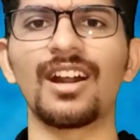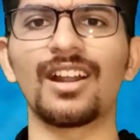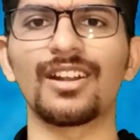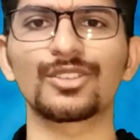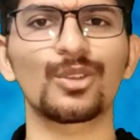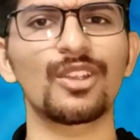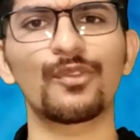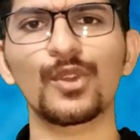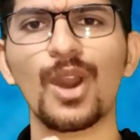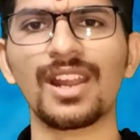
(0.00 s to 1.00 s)
uh, so
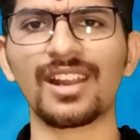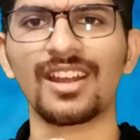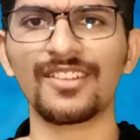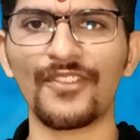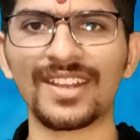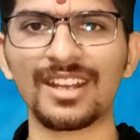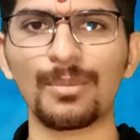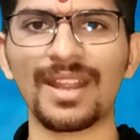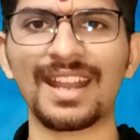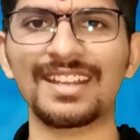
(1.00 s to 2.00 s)
if you are
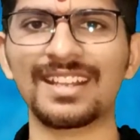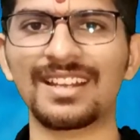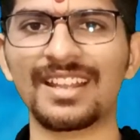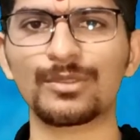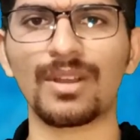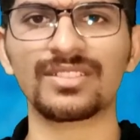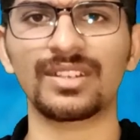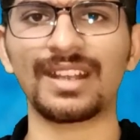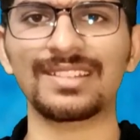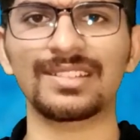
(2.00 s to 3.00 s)
unaffected by getting a less marks
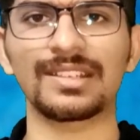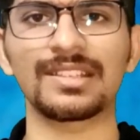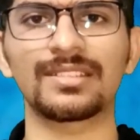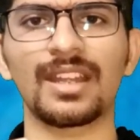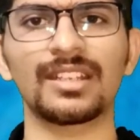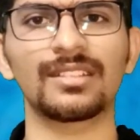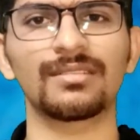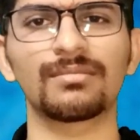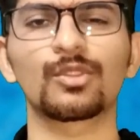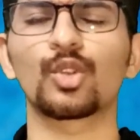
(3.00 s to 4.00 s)
in test series
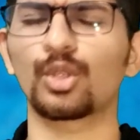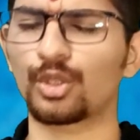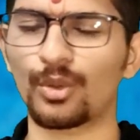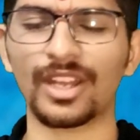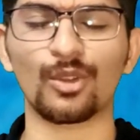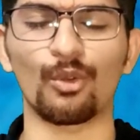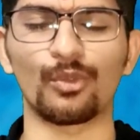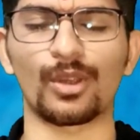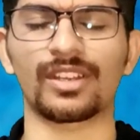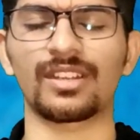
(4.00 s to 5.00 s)
then you can go
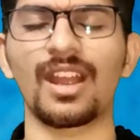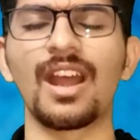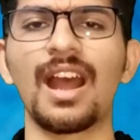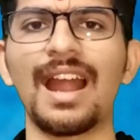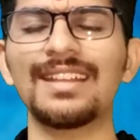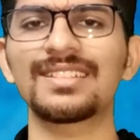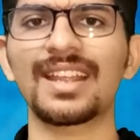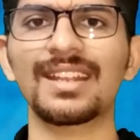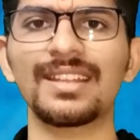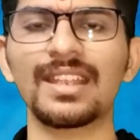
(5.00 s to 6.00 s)
for it and
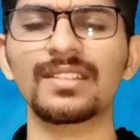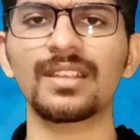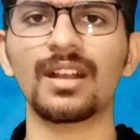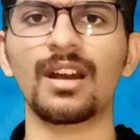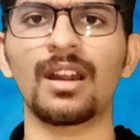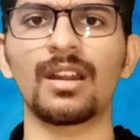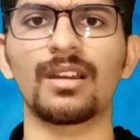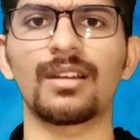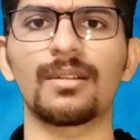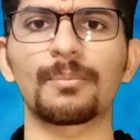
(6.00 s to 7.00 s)
second thing is uh,
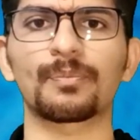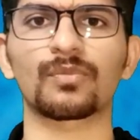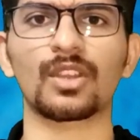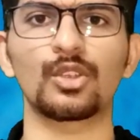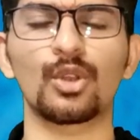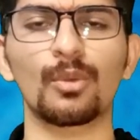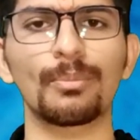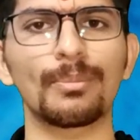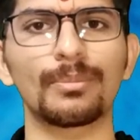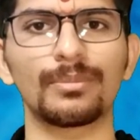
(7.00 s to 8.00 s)
um, you
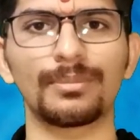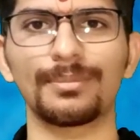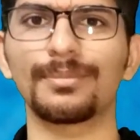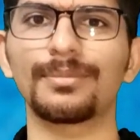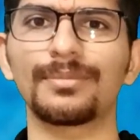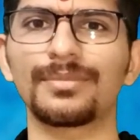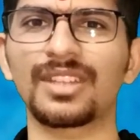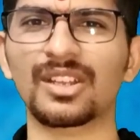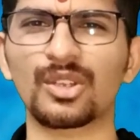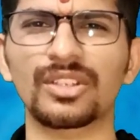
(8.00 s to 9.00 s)
know
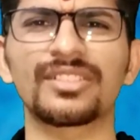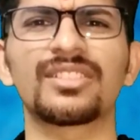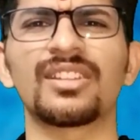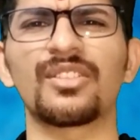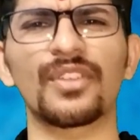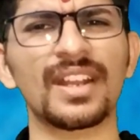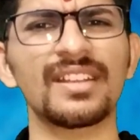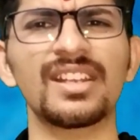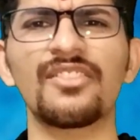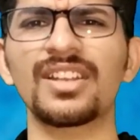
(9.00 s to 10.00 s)
the, the
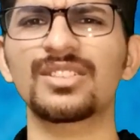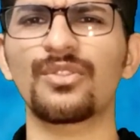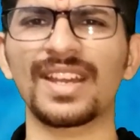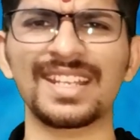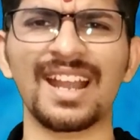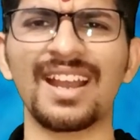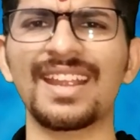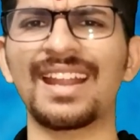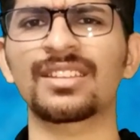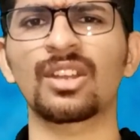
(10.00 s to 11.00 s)
difficulty level is very
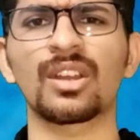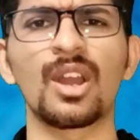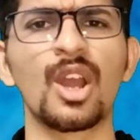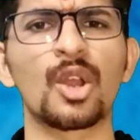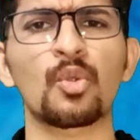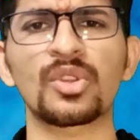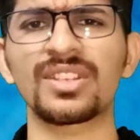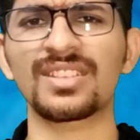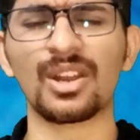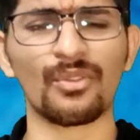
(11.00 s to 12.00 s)
high and the
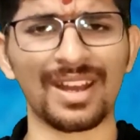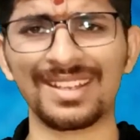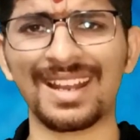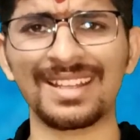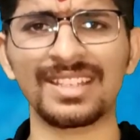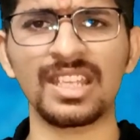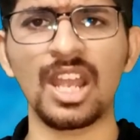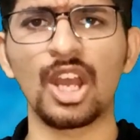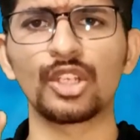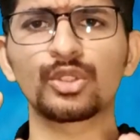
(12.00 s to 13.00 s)
questions are very
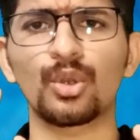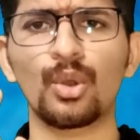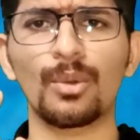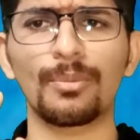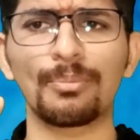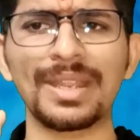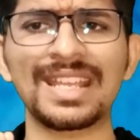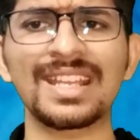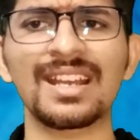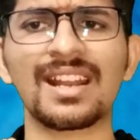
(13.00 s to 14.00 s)
lengthy so
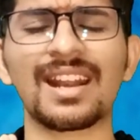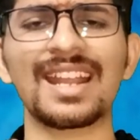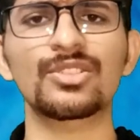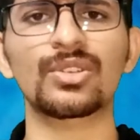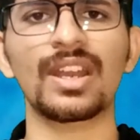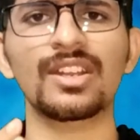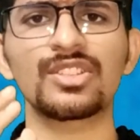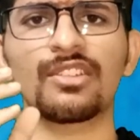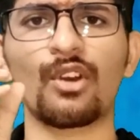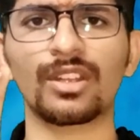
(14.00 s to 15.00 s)
making a right
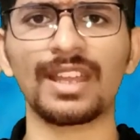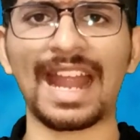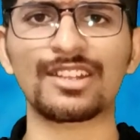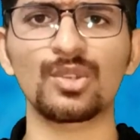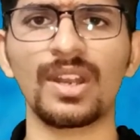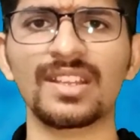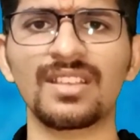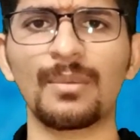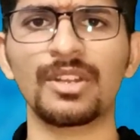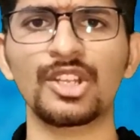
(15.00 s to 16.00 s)
strategy for the actual
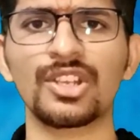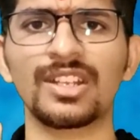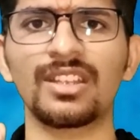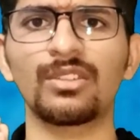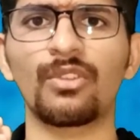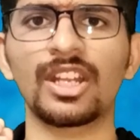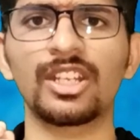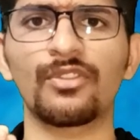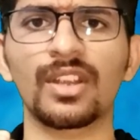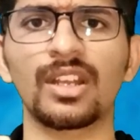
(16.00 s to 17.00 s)
examination is
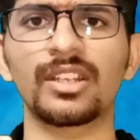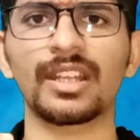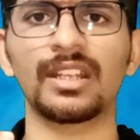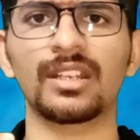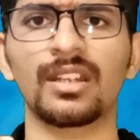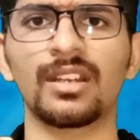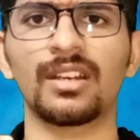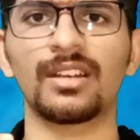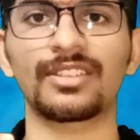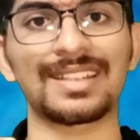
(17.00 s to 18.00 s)
very difficult in
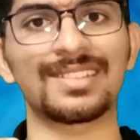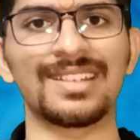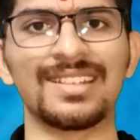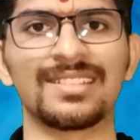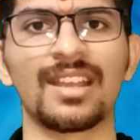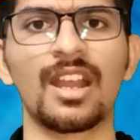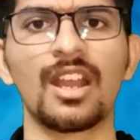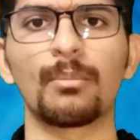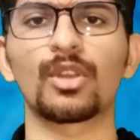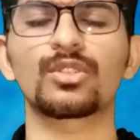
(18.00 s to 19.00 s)
uh, test series
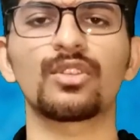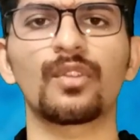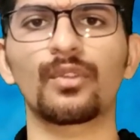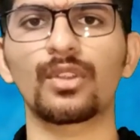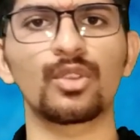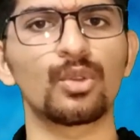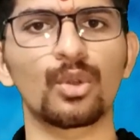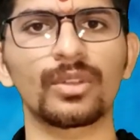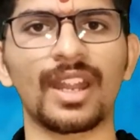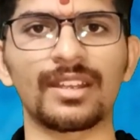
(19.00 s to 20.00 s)
because if you
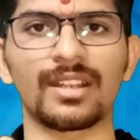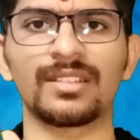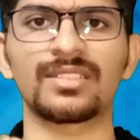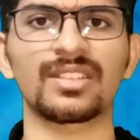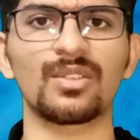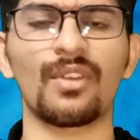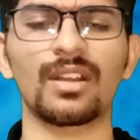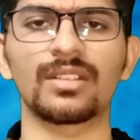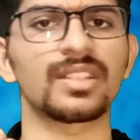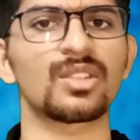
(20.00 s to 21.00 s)
know that in 65,
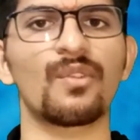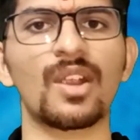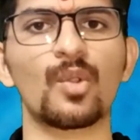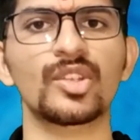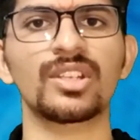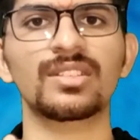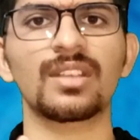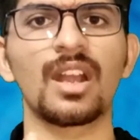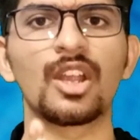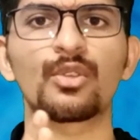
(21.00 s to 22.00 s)
uh, 65
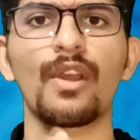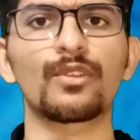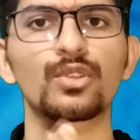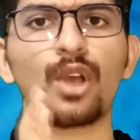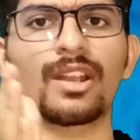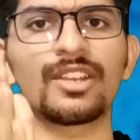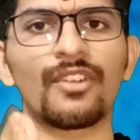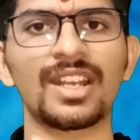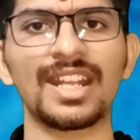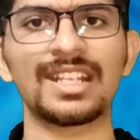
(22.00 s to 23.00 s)
questions you have to solve in
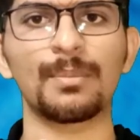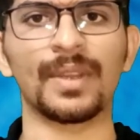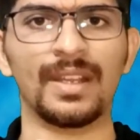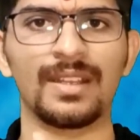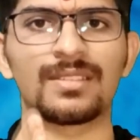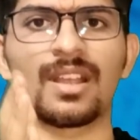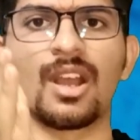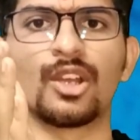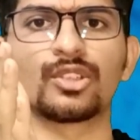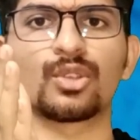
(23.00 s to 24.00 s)
180 minutes.
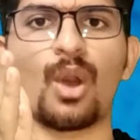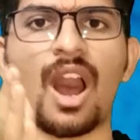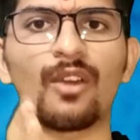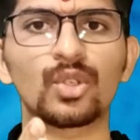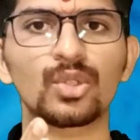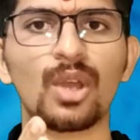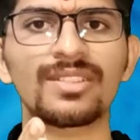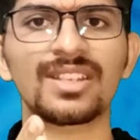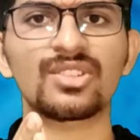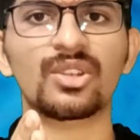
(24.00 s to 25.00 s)
So how to
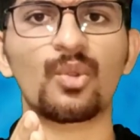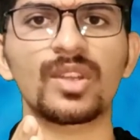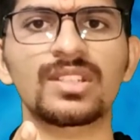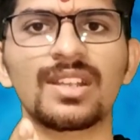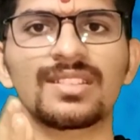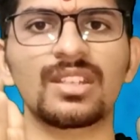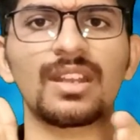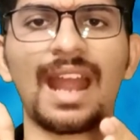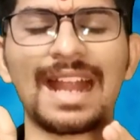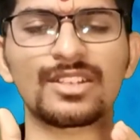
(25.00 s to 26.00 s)
solve such questions
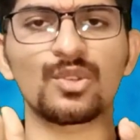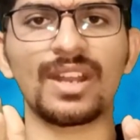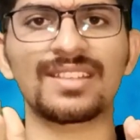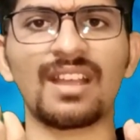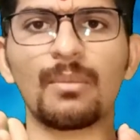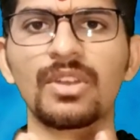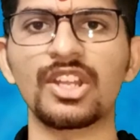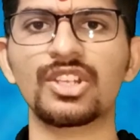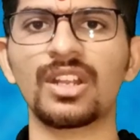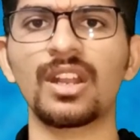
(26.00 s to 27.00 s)
in actual
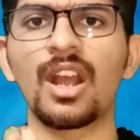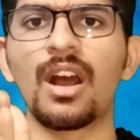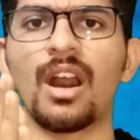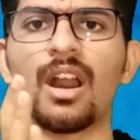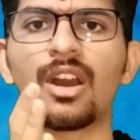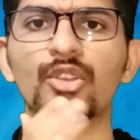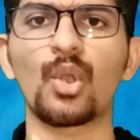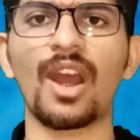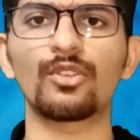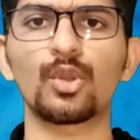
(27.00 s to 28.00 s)
examination? Uh,
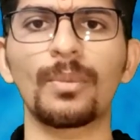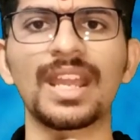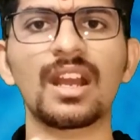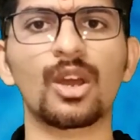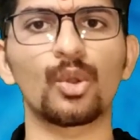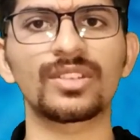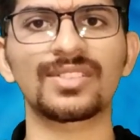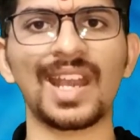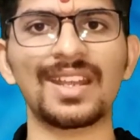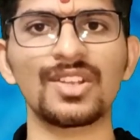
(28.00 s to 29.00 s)
you have to make a good
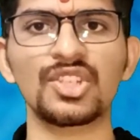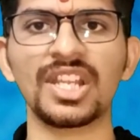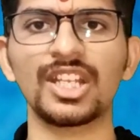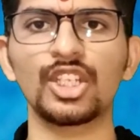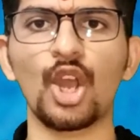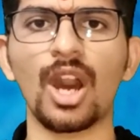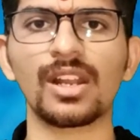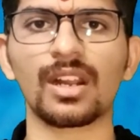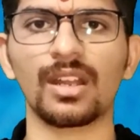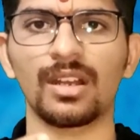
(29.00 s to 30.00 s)
strategy in your
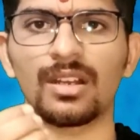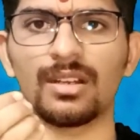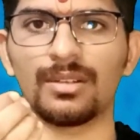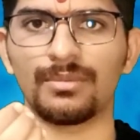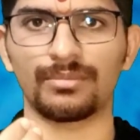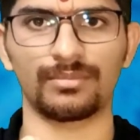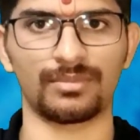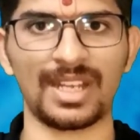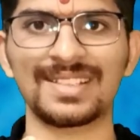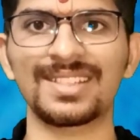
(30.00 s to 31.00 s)
uh,
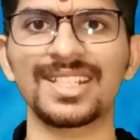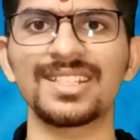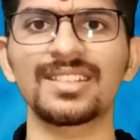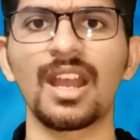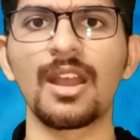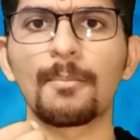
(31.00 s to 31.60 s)
test series.